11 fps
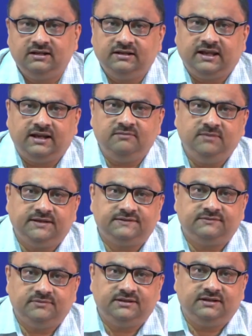can
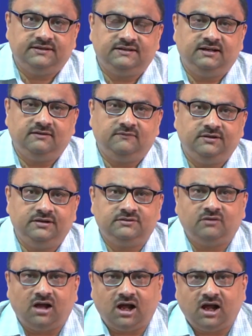mix with the resident fluid.
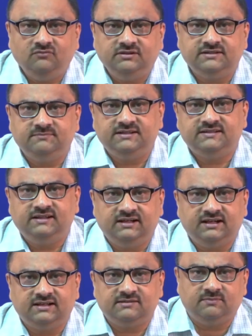So, how this mixing
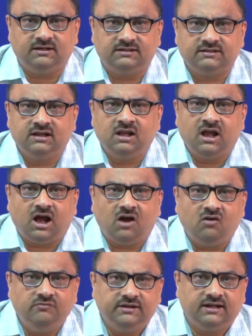takes place? How
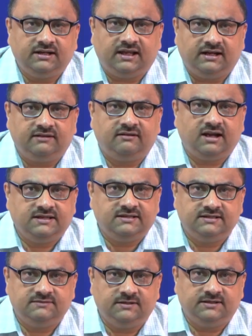we can characterize
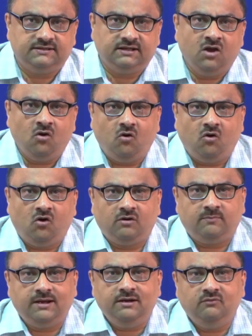this mixing, or
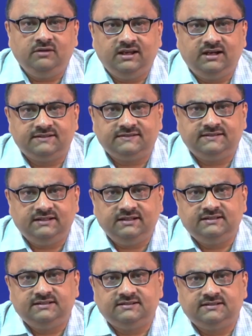by looking at the
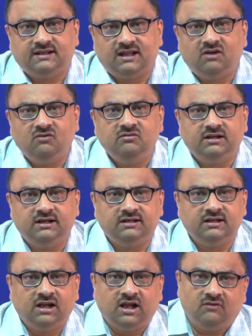signatures at the outlet,
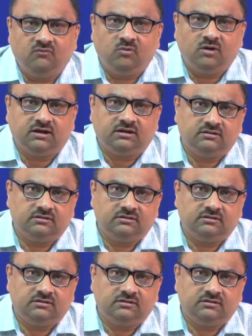what